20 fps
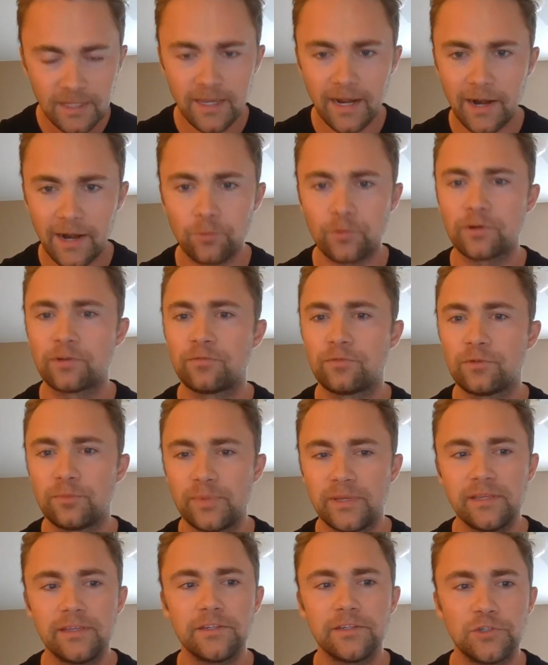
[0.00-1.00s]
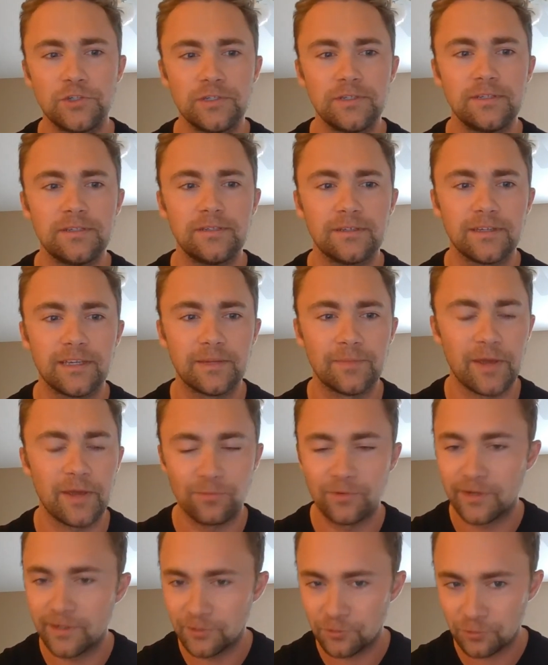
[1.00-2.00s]
and I worked for P&G, and my
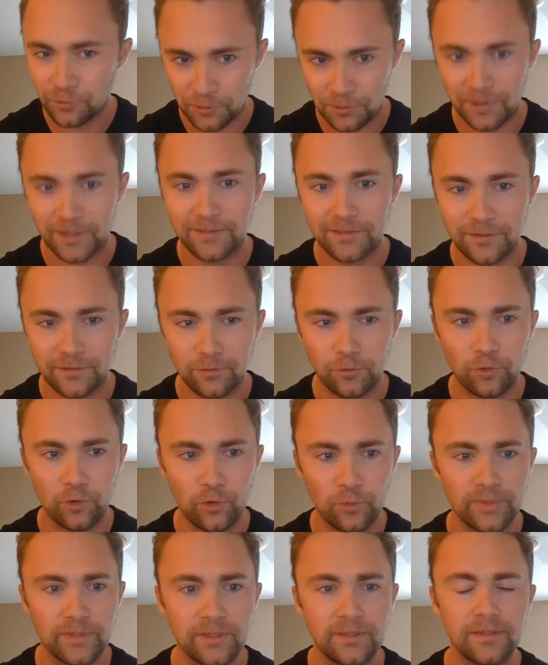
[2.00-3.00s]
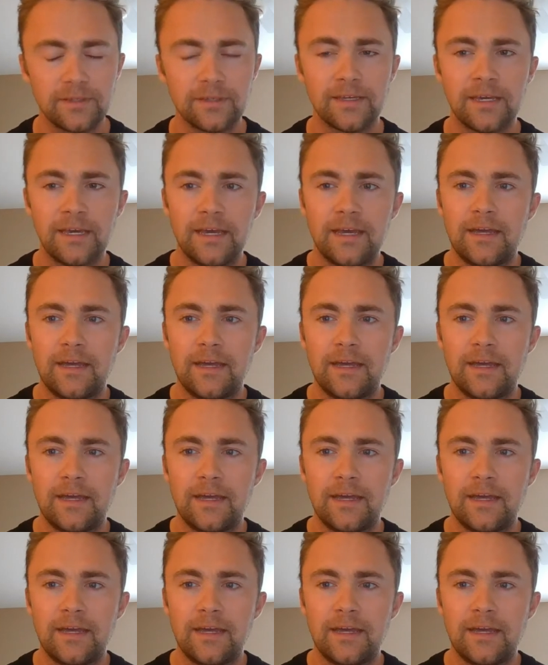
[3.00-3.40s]
brands were Crest and Oral-B,